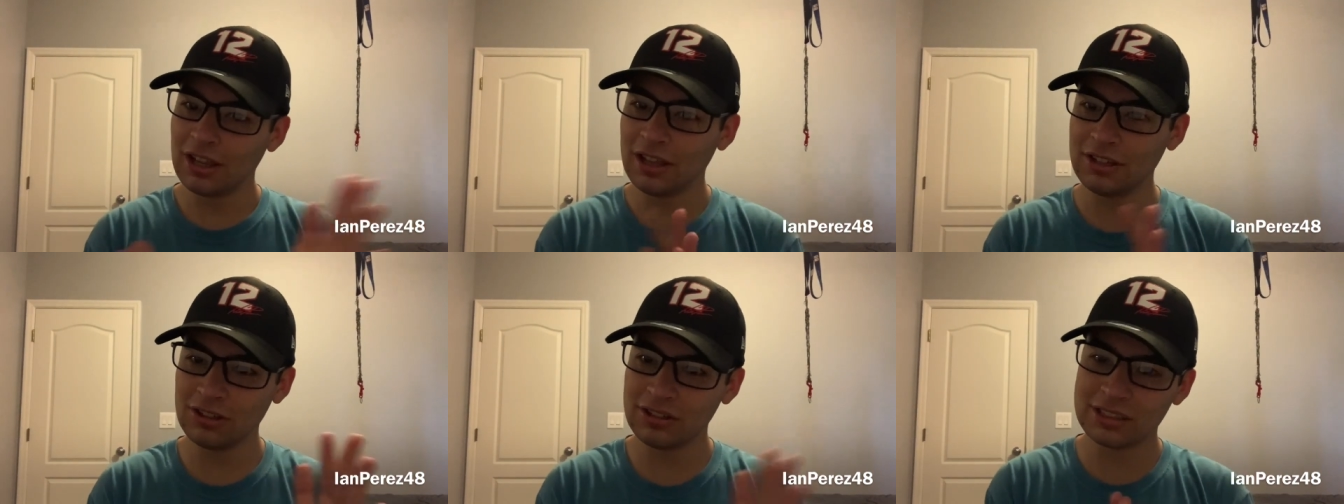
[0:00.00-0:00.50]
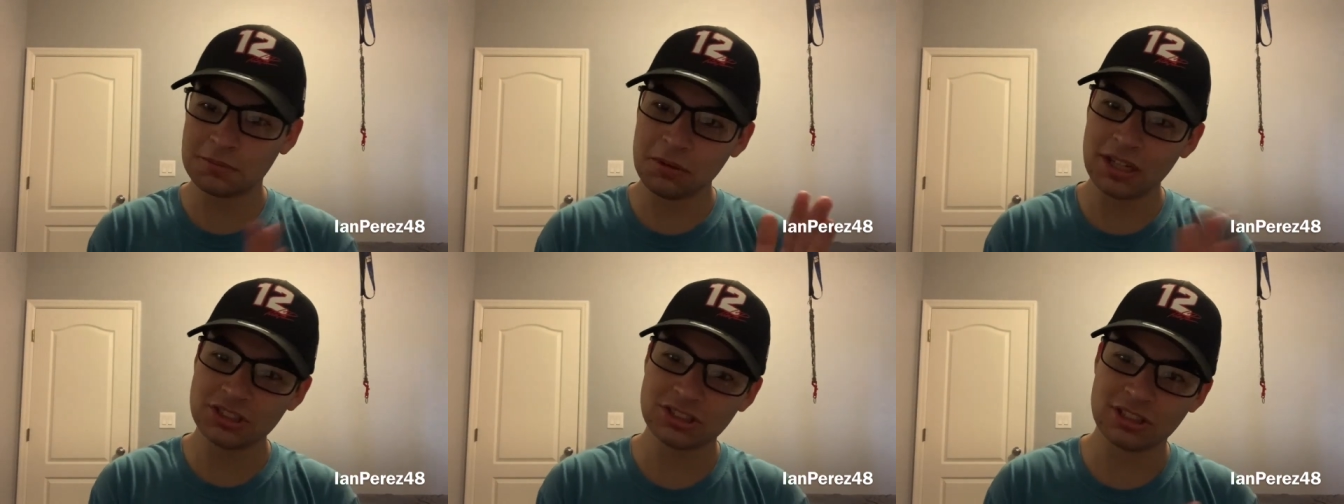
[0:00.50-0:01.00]
your
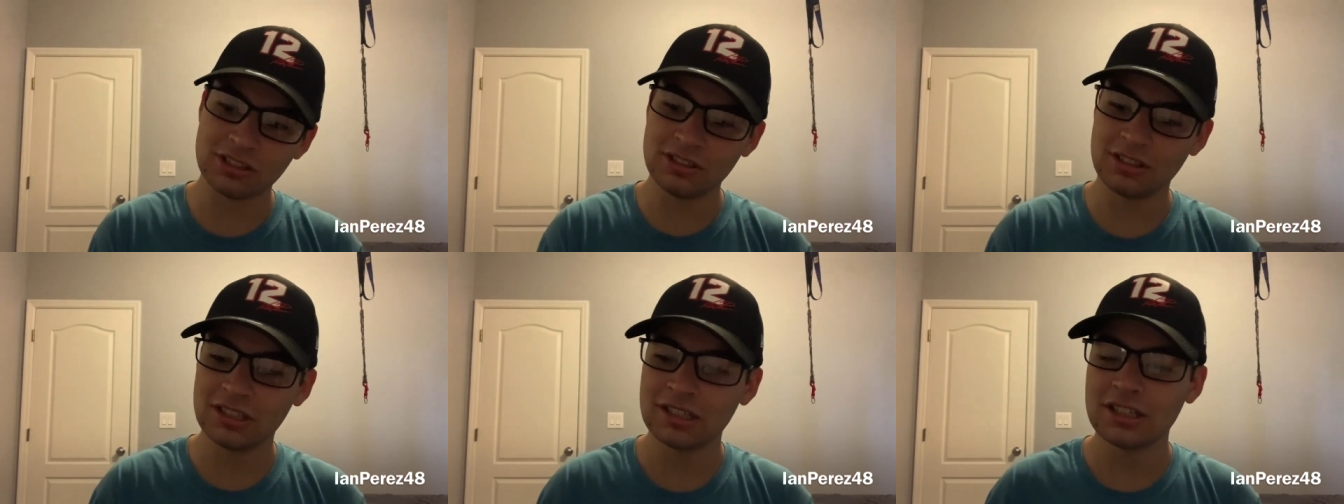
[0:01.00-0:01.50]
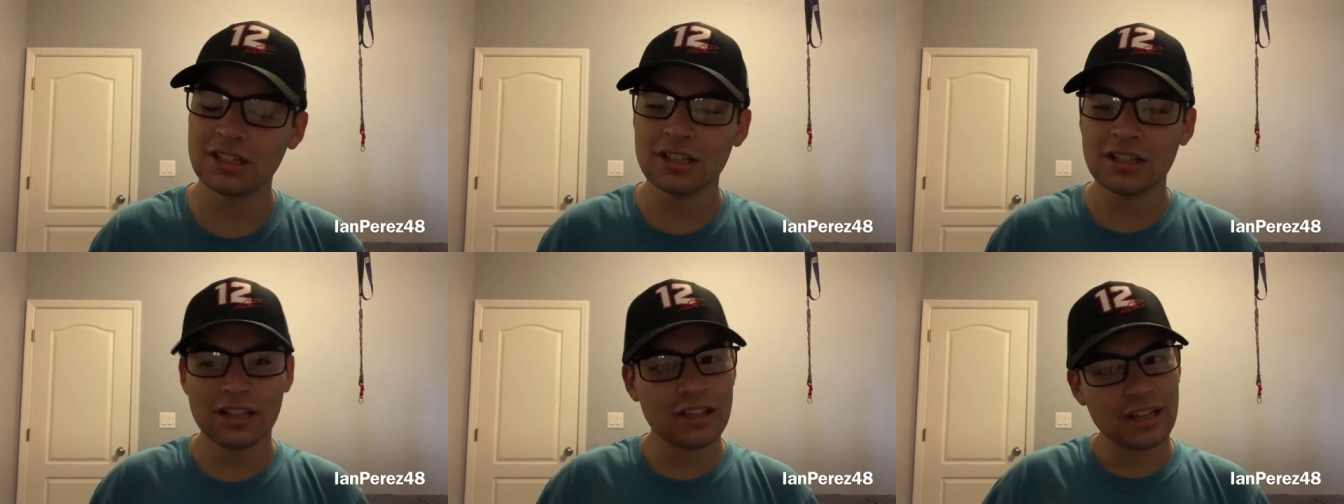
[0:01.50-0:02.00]
displeasure,
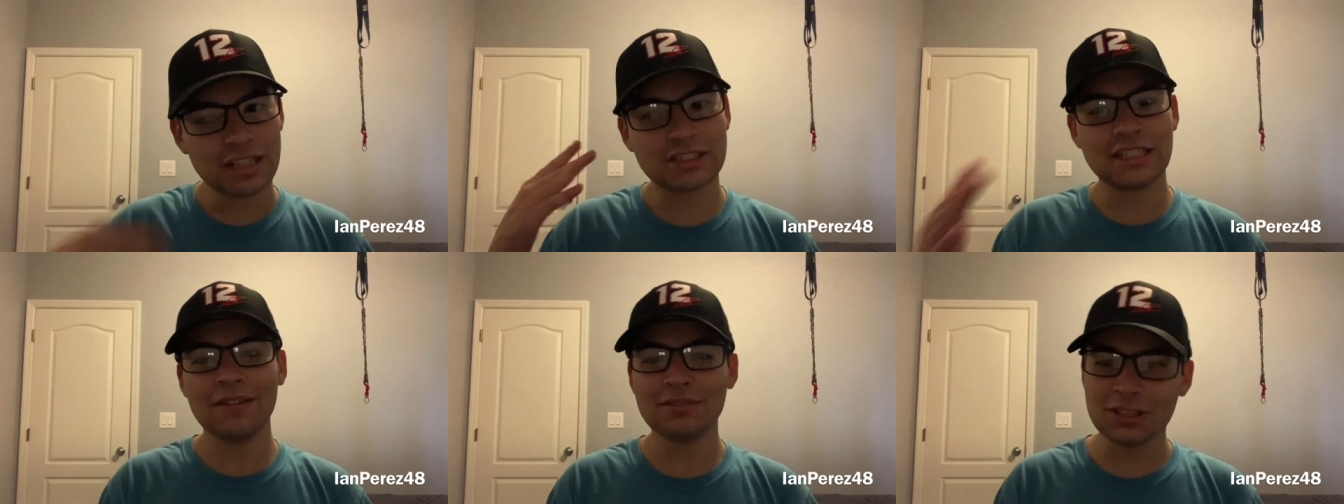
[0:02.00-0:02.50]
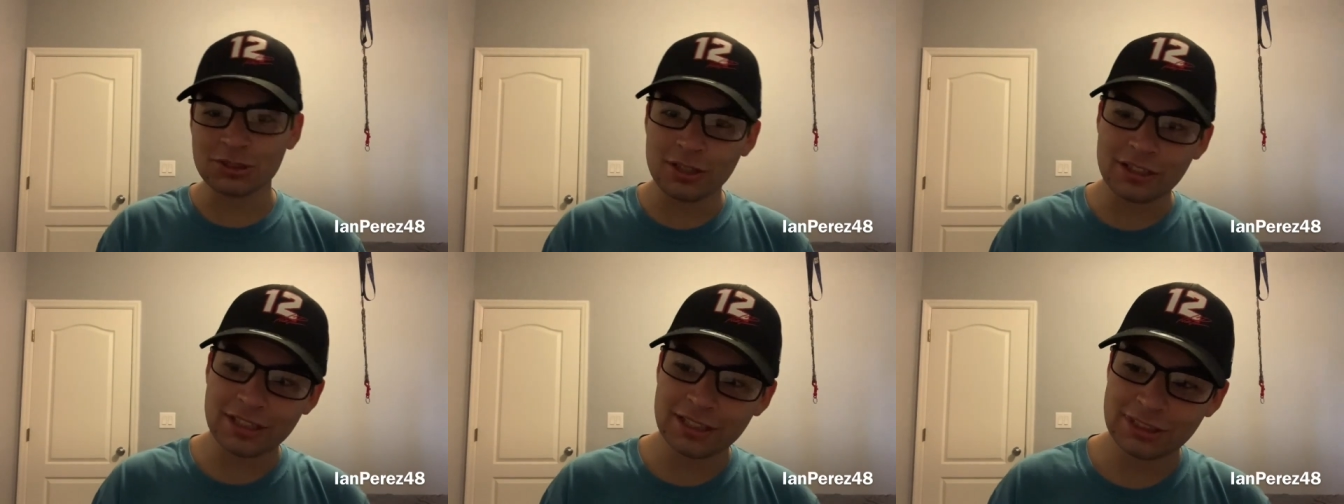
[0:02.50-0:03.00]
a safety
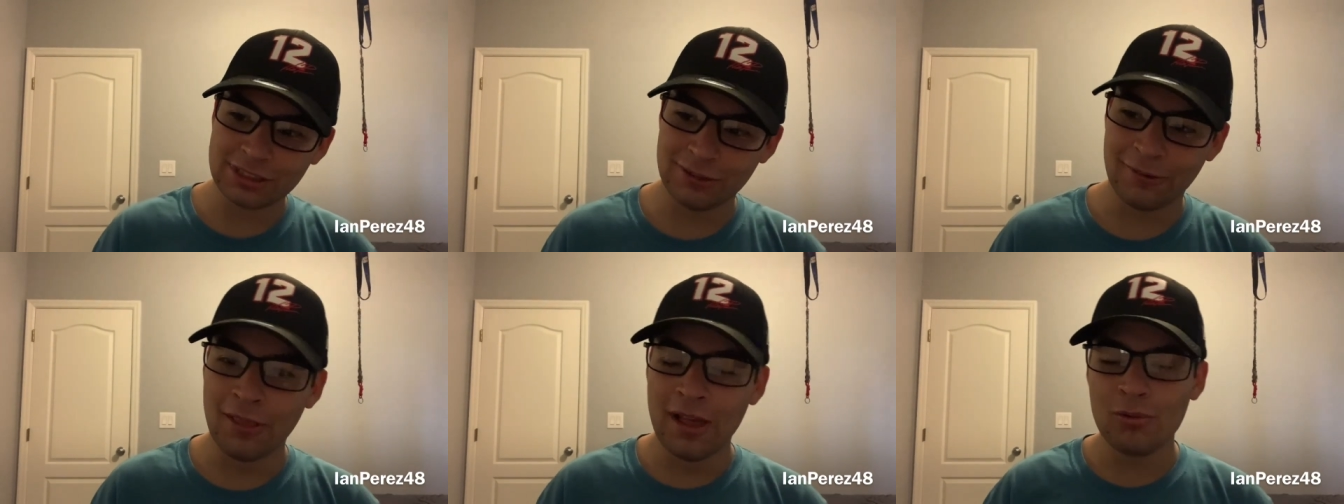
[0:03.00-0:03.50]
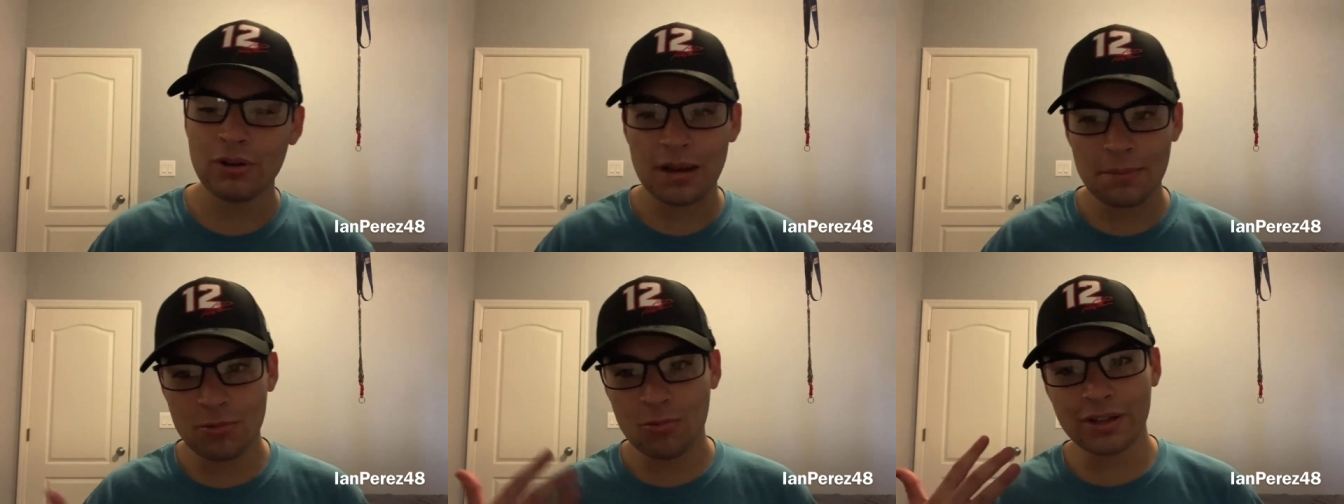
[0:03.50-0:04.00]
truck gets you. What
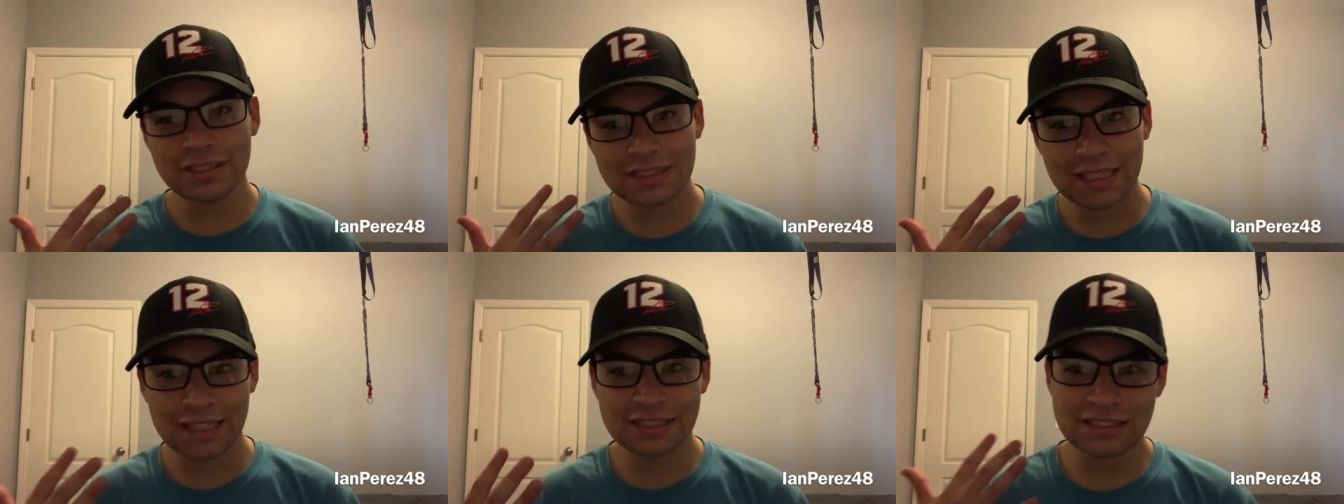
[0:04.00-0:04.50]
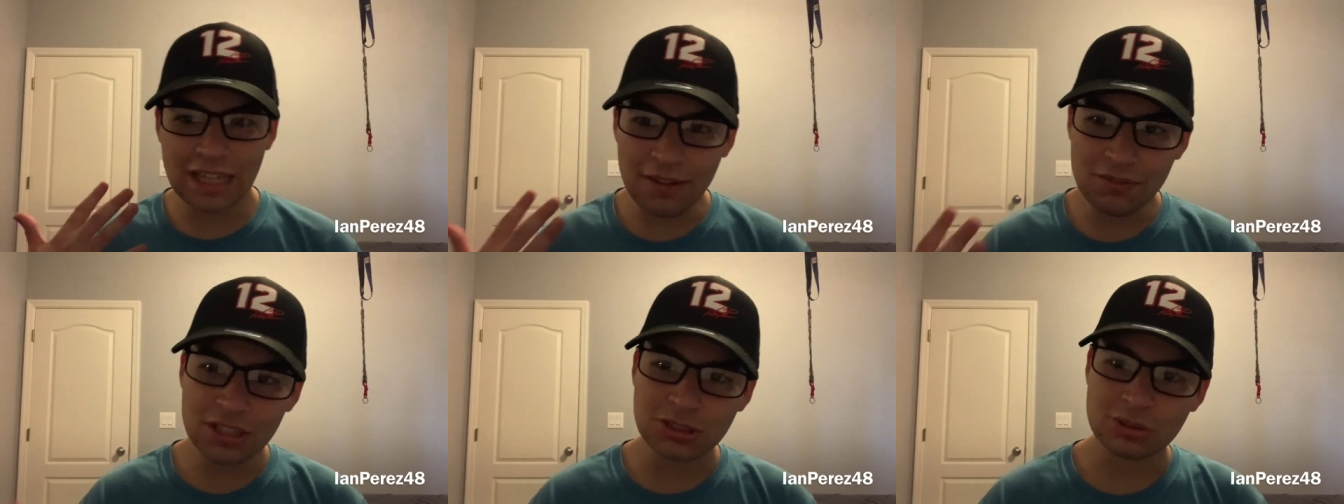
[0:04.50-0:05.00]
happened was that a
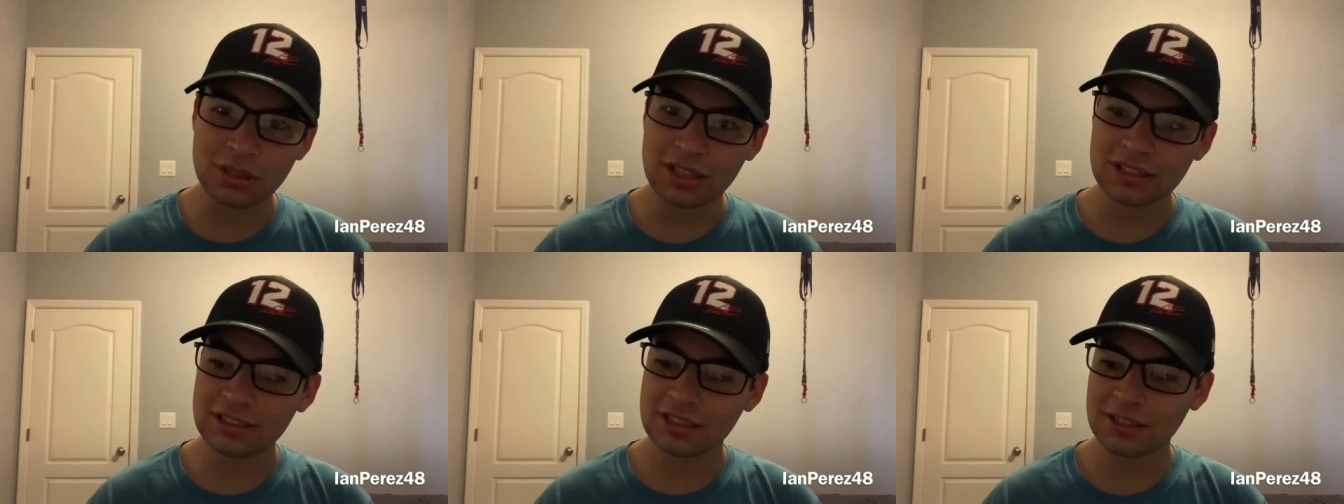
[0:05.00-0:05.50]
safety truck